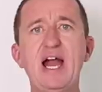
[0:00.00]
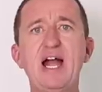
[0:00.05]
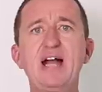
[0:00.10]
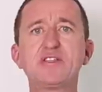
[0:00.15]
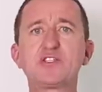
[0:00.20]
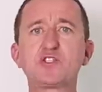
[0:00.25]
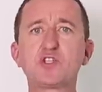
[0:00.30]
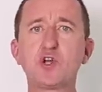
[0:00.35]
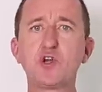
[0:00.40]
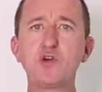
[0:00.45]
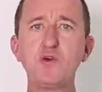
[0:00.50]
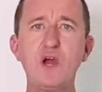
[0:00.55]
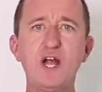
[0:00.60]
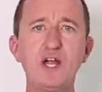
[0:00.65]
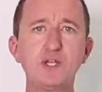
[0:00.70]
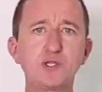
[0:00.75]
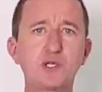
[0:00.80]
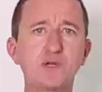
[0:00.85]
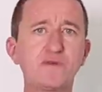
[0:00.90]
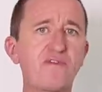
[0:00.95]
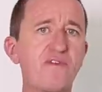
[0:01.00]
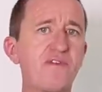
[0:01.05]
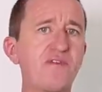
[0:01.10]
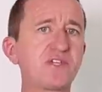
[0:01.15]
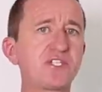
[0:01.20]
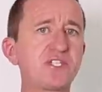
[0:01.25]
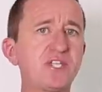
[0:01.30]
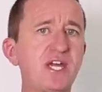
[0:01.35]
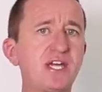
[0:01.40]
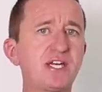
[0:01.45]
and 200th of
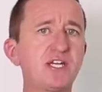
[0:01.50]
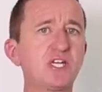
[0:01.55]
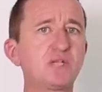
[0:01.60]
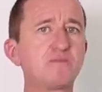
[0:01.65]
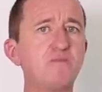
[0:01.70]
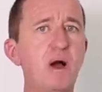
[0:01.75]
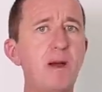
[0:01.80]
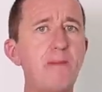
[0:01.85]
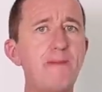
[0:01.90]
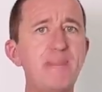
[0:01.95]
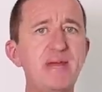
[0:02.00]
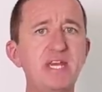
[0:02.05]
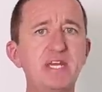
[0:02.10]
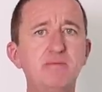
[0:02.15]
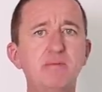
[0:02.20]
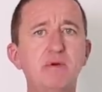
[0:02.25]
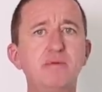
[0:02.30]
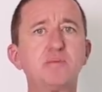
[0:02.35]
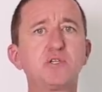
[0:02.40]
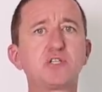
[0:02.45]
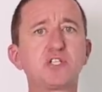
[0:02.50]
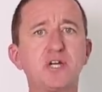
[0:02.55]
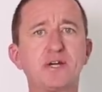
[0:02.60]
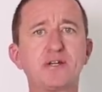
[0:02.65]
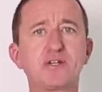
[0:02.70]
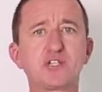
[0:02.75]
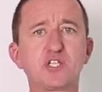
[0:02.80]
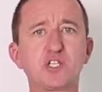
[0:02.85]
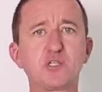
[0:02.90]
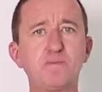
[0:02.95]
a second is my minimum
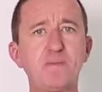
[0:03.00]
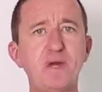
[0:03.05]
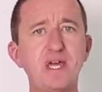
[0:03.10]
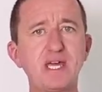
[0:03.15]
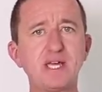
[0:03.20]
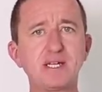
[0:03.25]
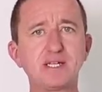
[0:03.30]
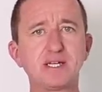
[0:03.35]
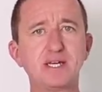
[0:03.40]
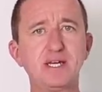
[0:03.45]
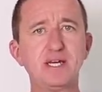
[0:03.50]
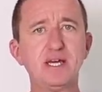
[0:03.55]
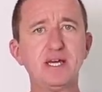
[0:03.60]
shutter speed.